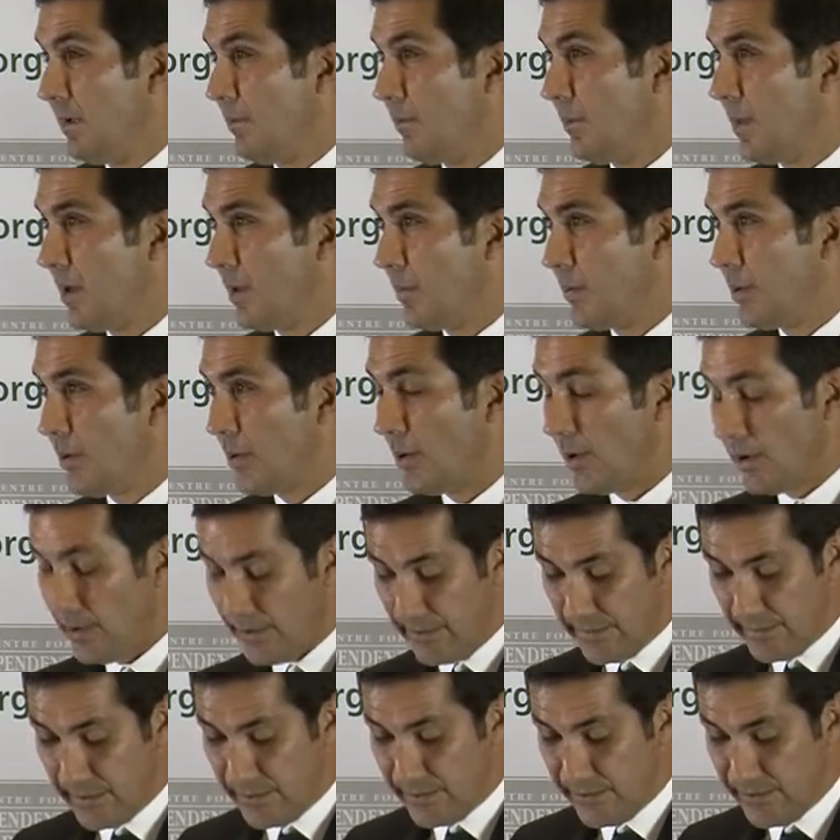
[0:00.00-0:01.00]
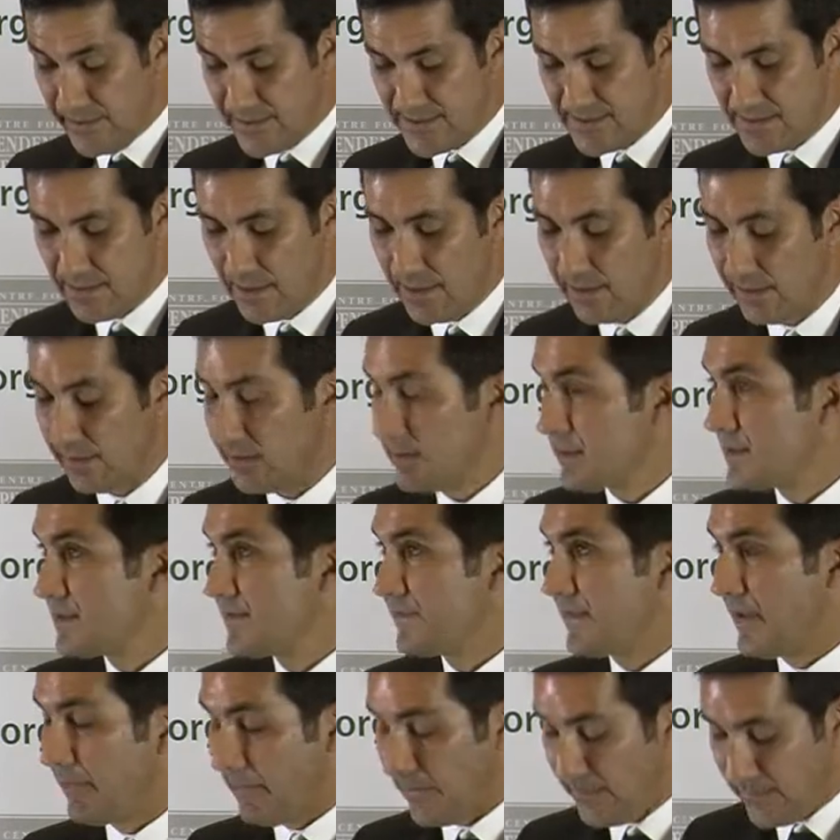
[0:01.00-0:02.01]
My report, The New Silence,
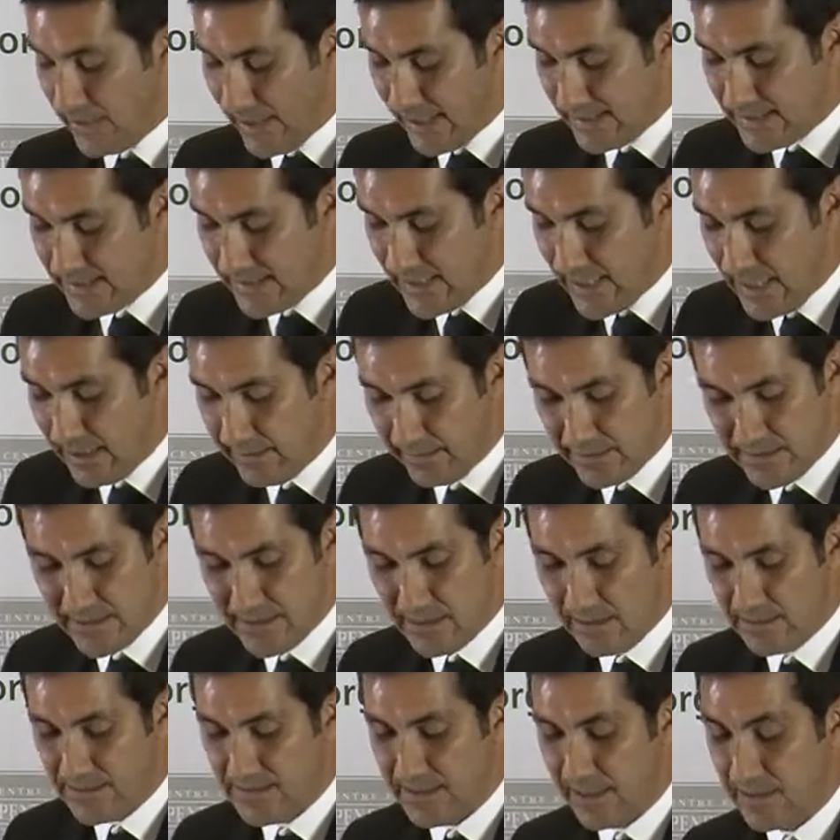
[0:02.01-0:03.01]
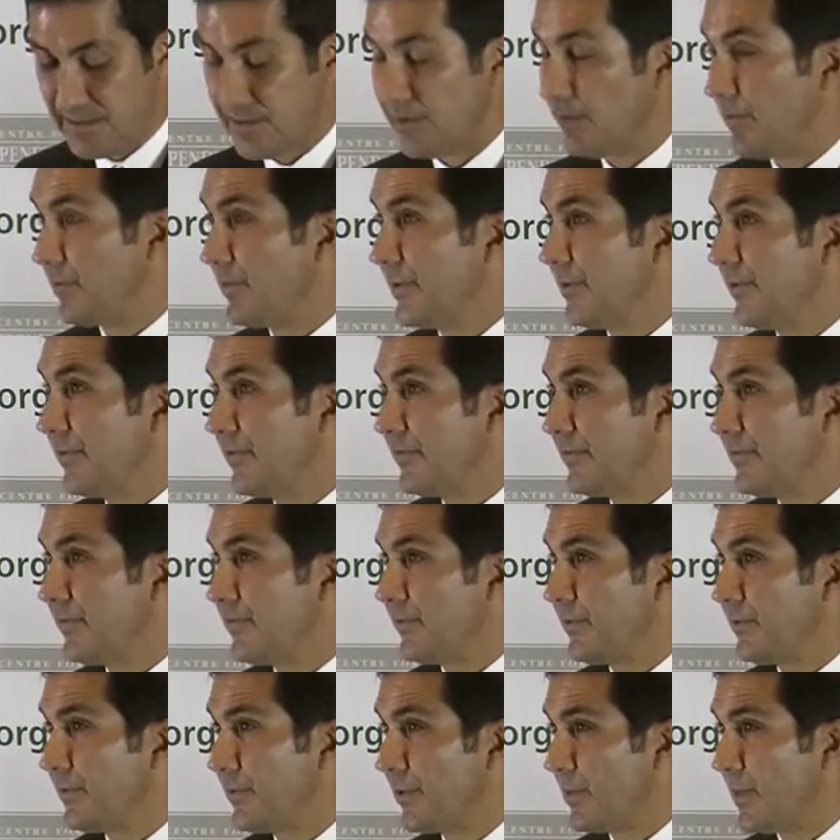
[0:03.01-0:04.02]
Family Breakdown and Child Sexual
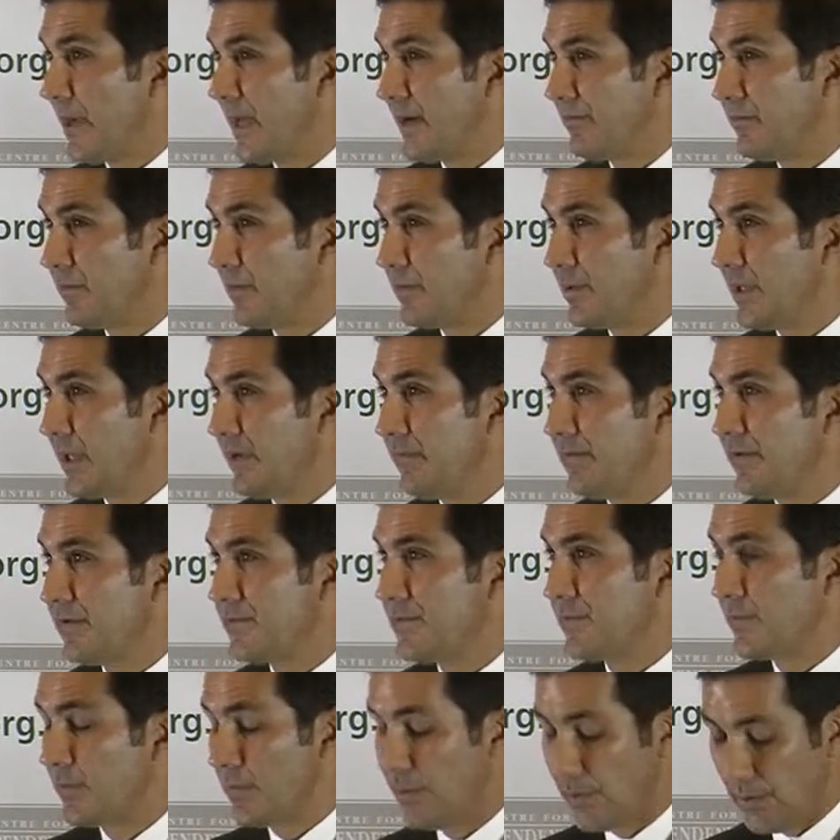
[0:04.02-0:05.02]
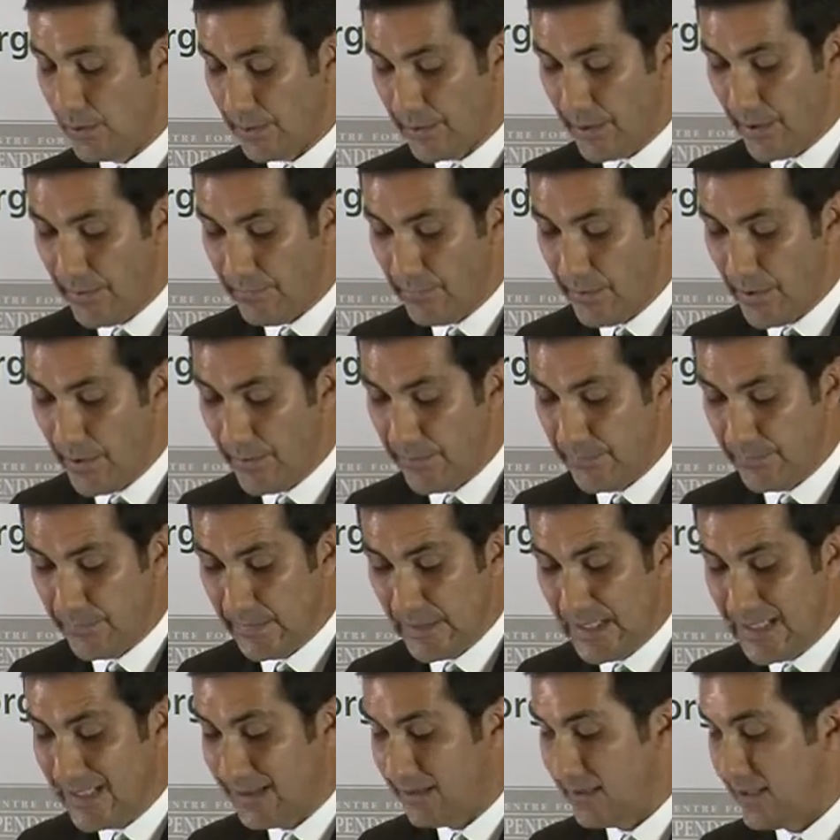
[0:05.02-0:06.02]
Abuse, grew out of a previous report I wrote
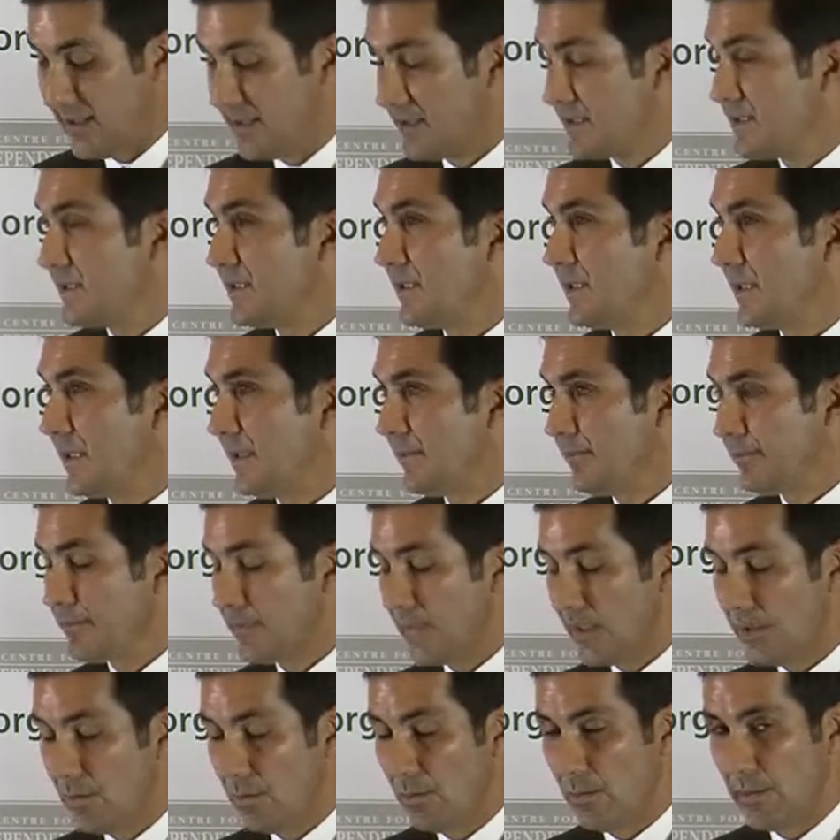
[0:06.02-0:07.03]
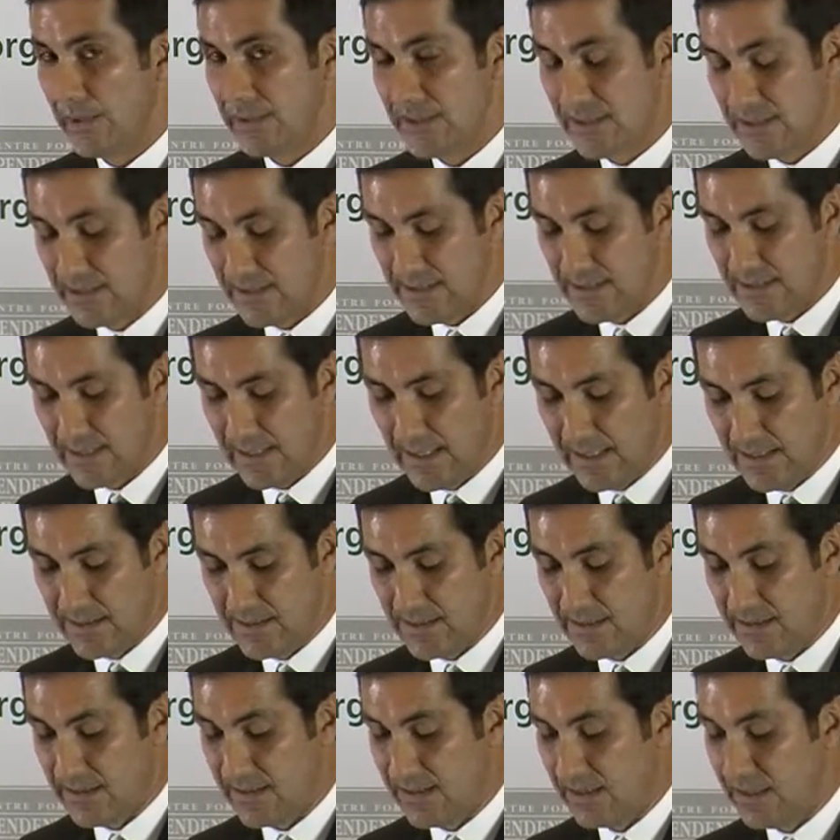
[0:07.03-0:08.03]
last year, which
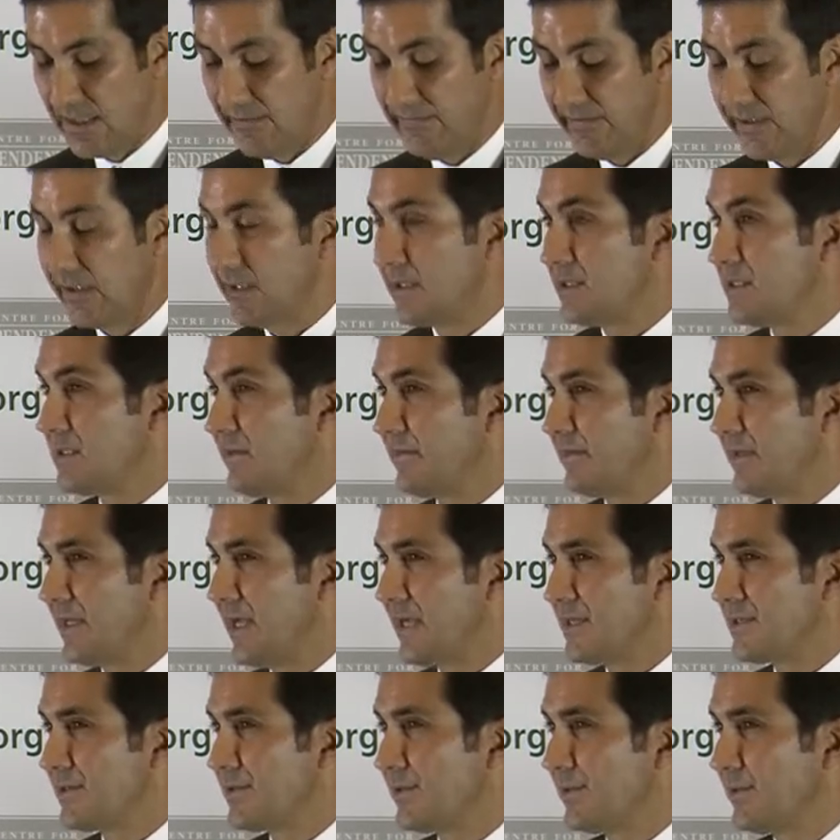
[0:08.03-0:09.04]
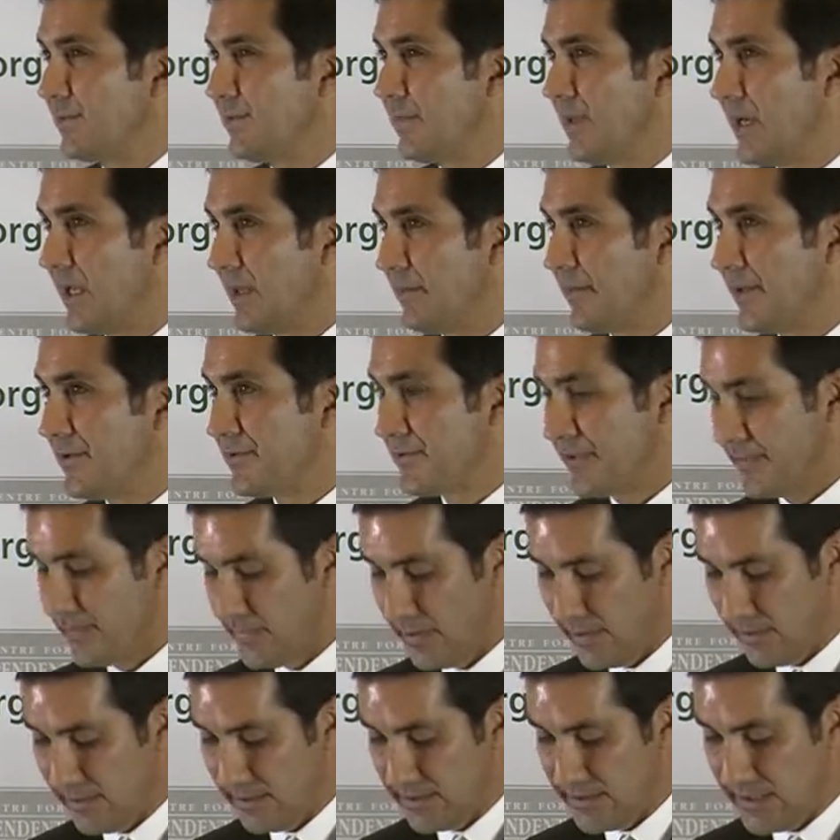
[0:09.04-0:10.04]
discussed the significance of the National Parliamentary
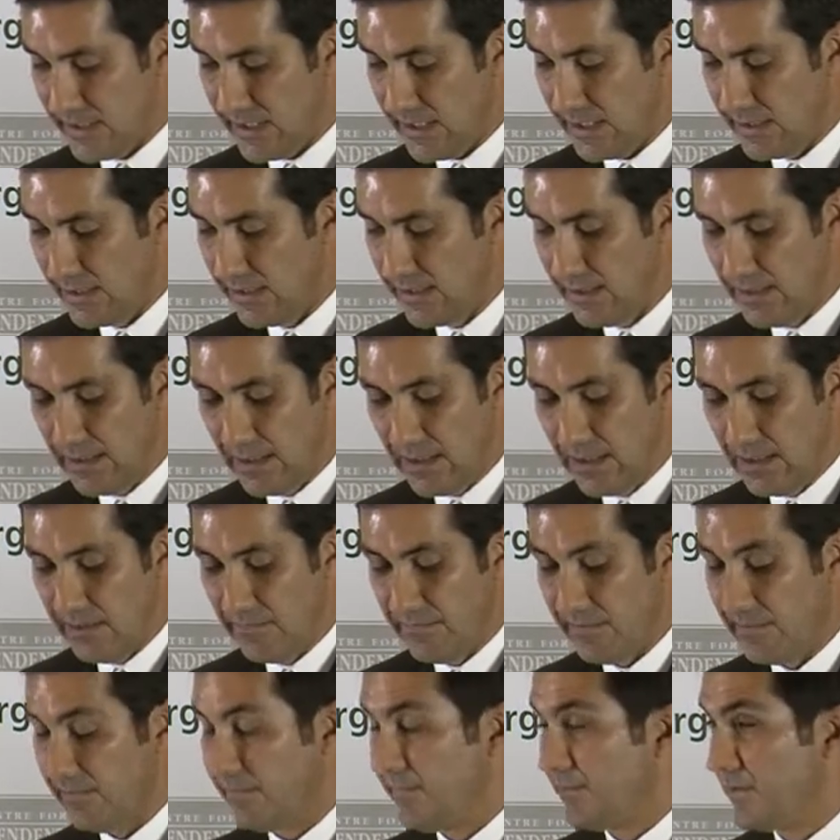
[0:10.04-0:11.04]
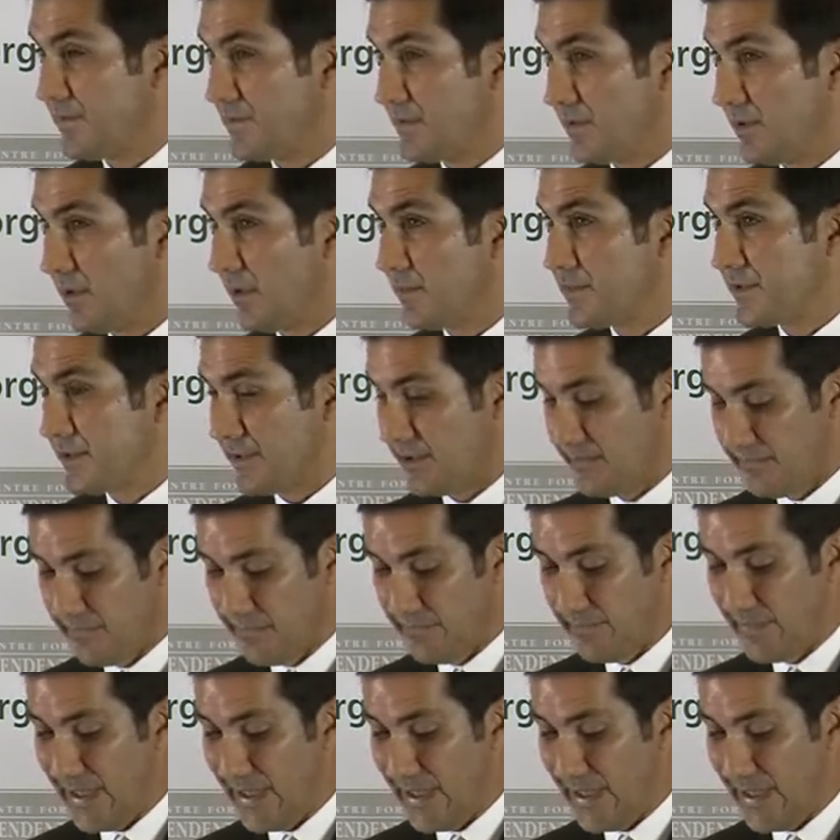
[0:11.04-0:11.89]
Apology for the forced adoption of the